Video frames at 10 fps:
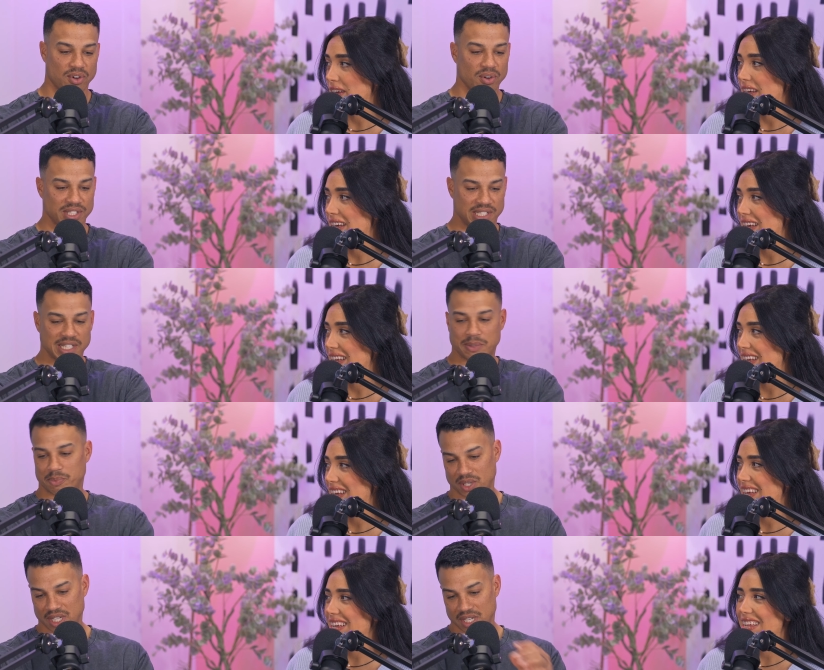Speaker 1: going deep
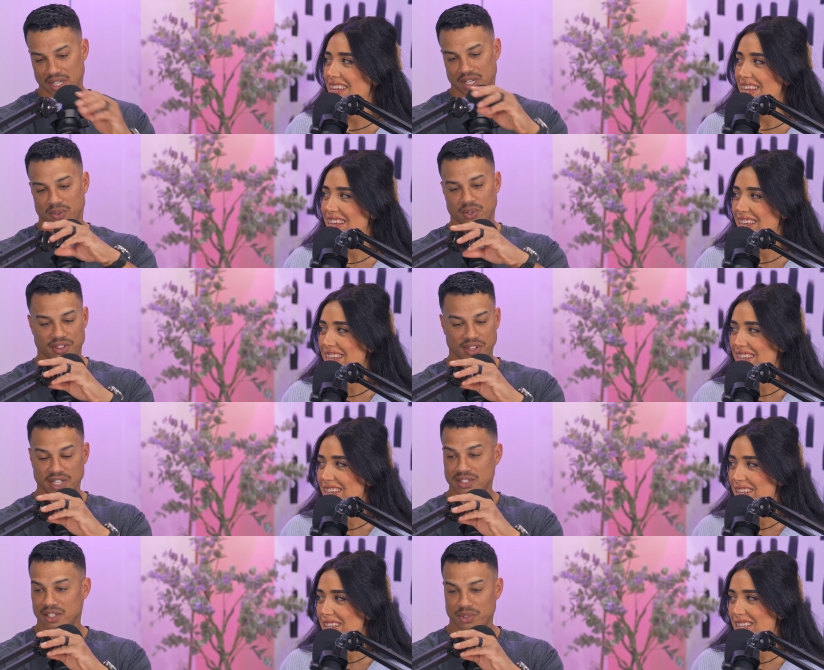with
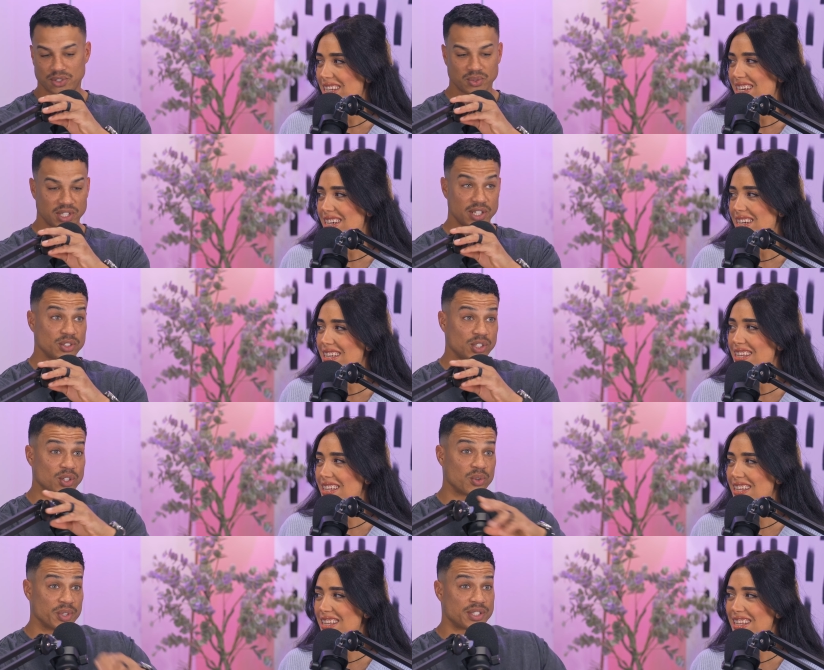things that we do little to
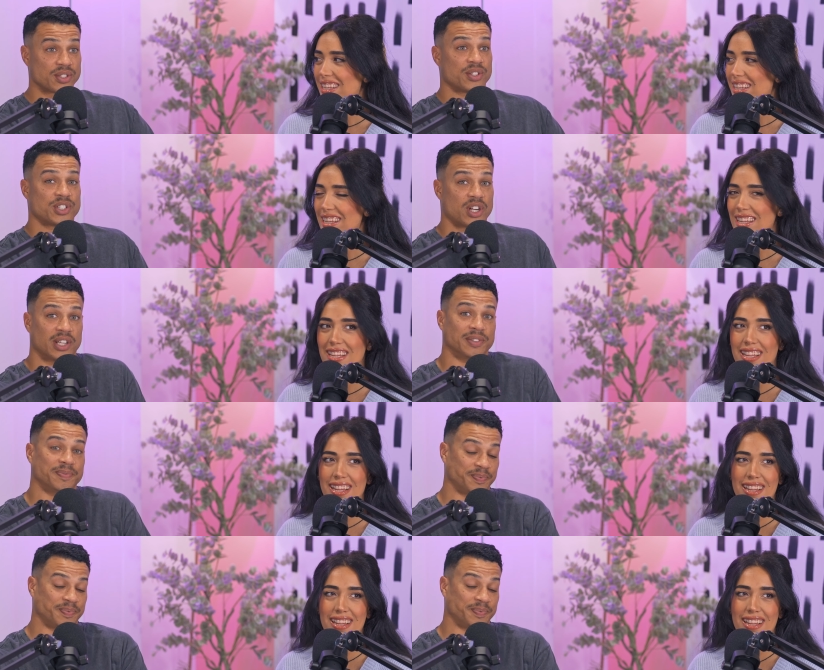no research on.